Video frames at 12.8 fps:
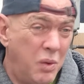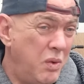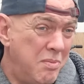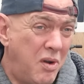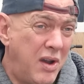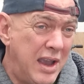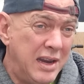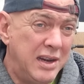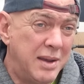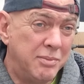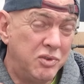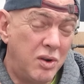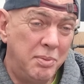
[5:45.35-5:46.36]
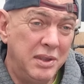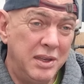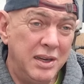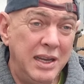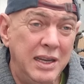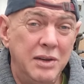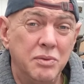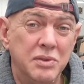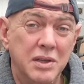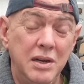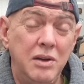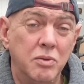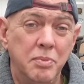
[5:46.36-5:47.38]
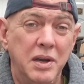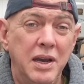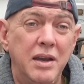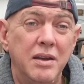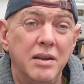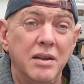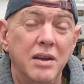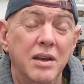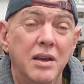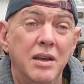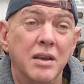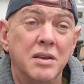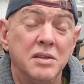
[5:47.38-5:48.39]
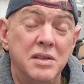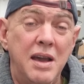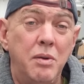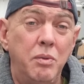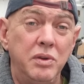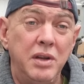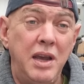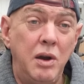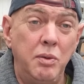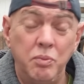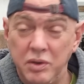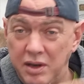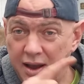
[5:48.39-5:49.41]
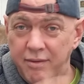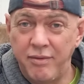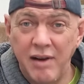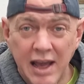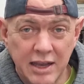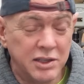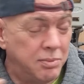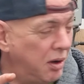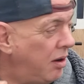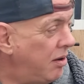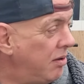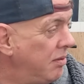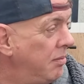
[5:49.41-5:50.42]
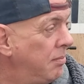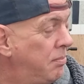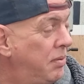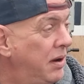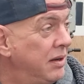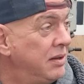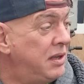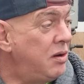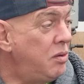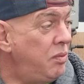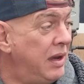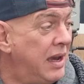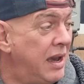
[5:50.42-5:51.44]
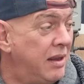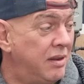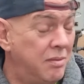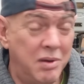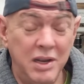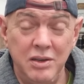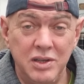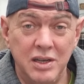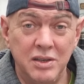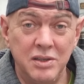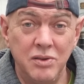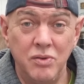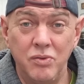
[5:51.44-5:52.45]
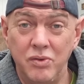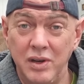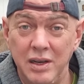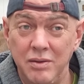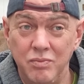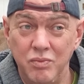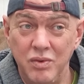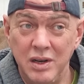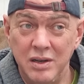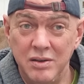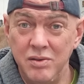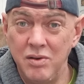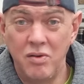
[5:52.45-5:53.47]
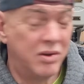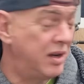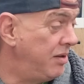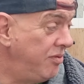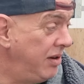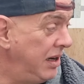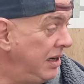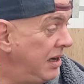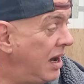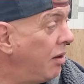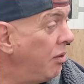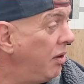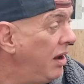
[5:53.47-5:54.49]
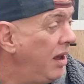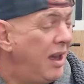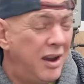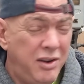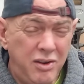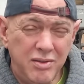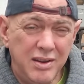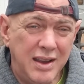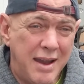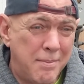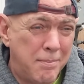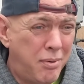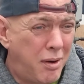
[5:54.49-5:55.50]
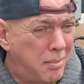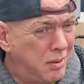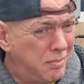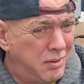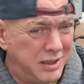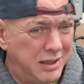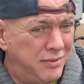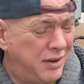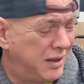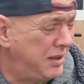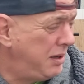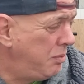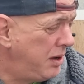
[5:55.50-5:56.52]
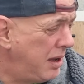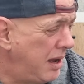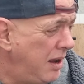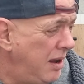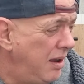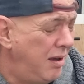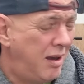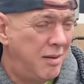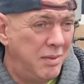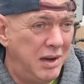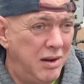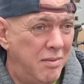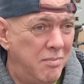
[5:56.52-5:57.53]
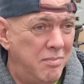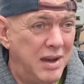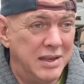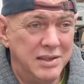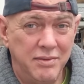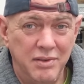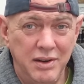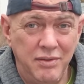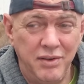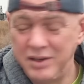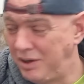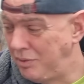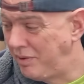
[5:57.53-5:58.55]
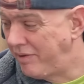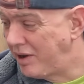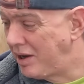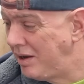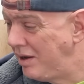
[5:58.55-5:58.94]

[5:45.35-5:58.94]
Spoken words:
We might end up dropping the needles a little bit, because that would help with that flat spot, but until we get the main jet sorted, we're not going to really know. And you can get proper bloody fussy with it. I mean, like massively fussy with it.